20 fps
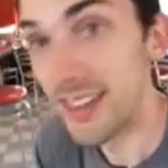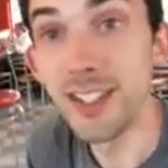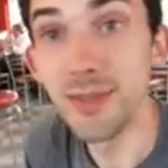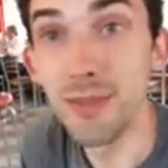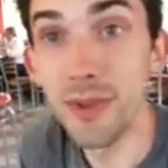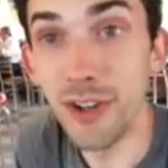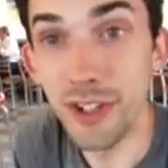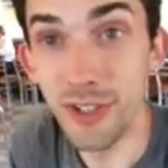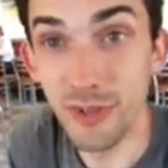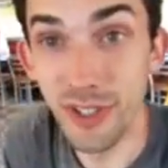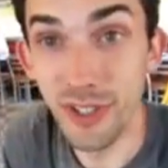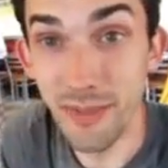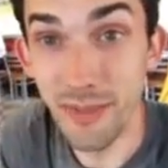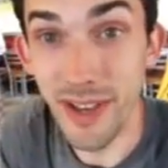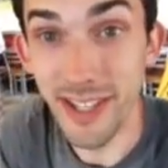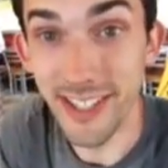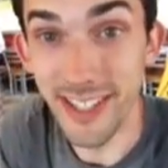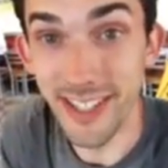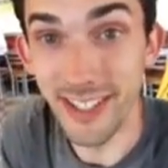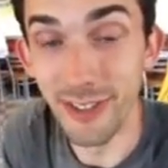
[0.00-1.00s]
This burger's
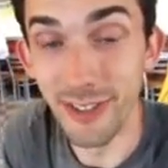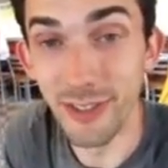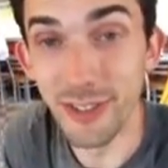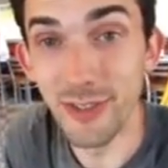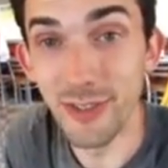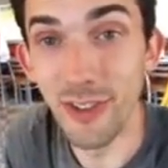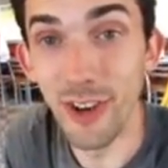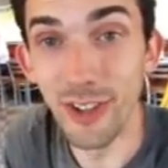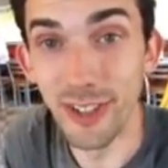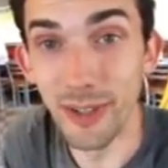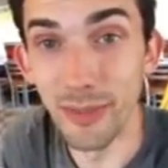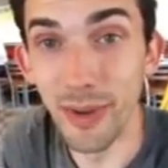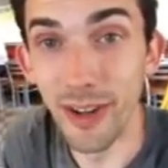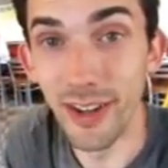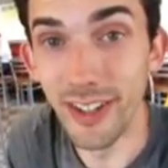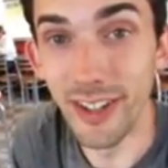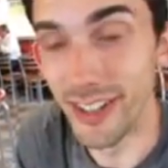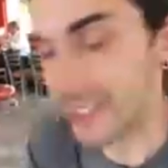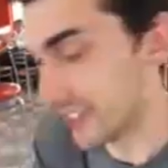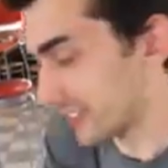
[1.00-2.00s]
really messy though, it's falling
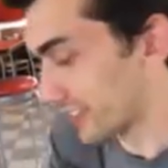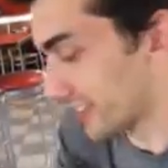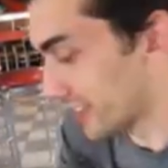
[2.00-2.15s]
apart.